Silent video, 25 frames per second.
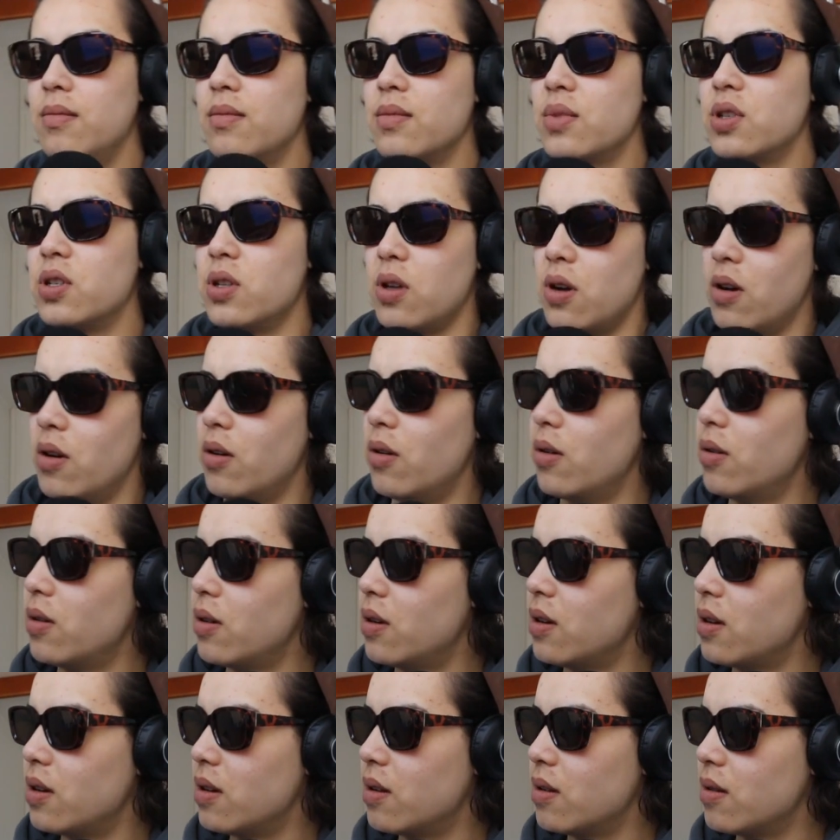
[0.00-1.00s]
So
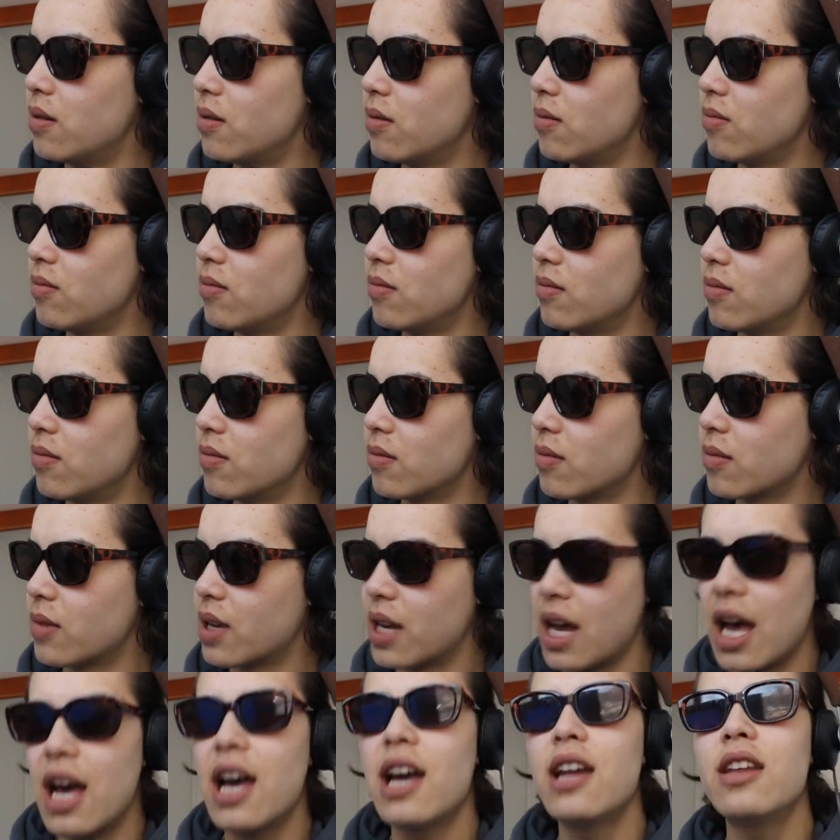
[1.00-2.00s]

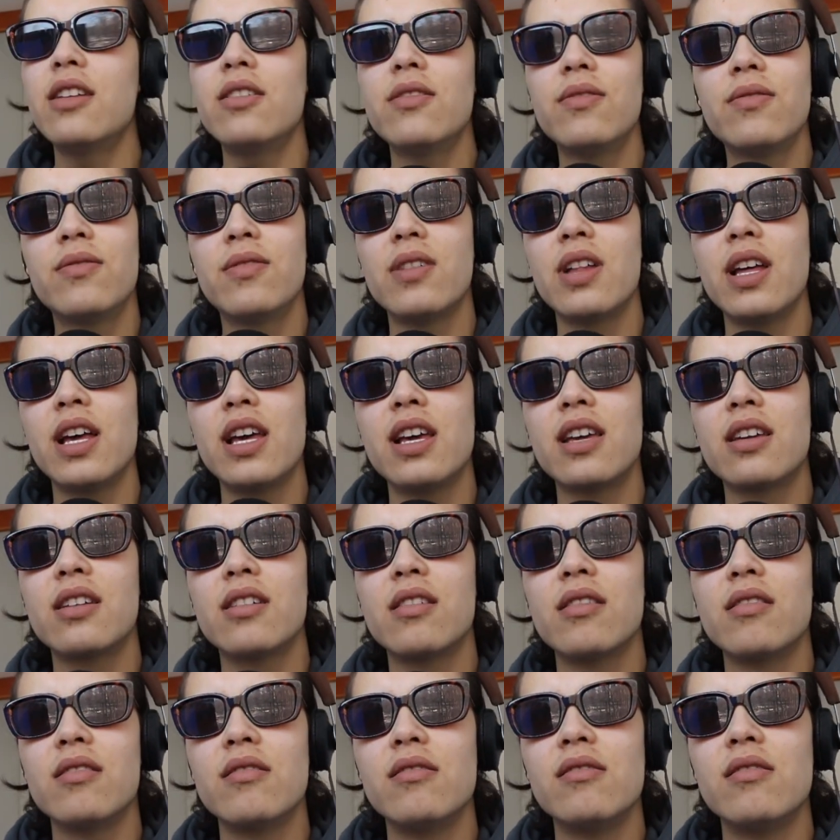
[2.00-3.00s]
kind of
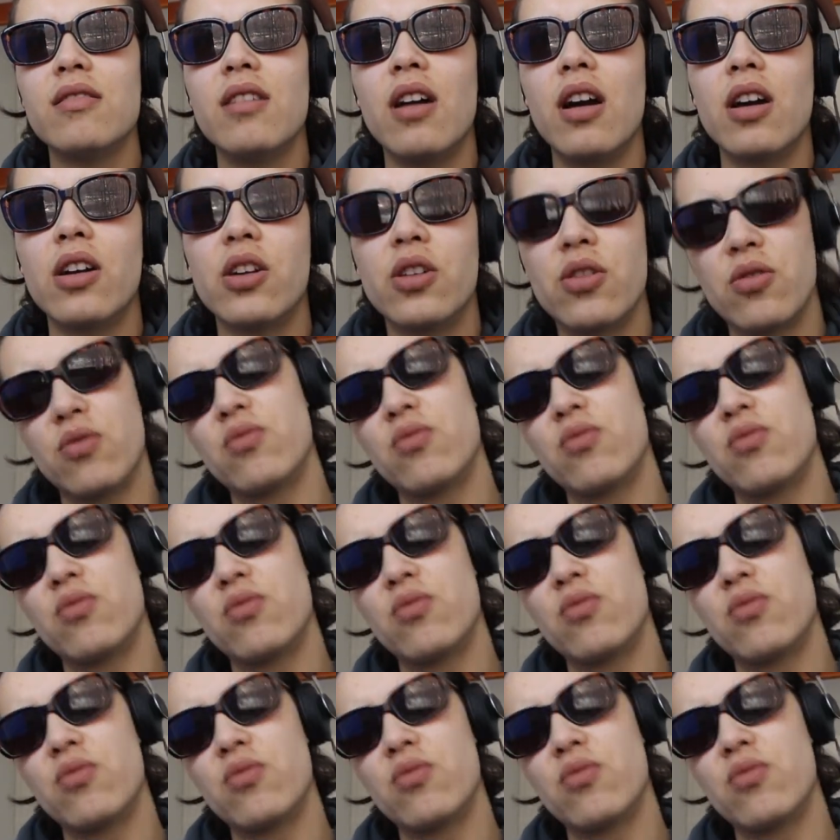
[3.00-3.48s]
like a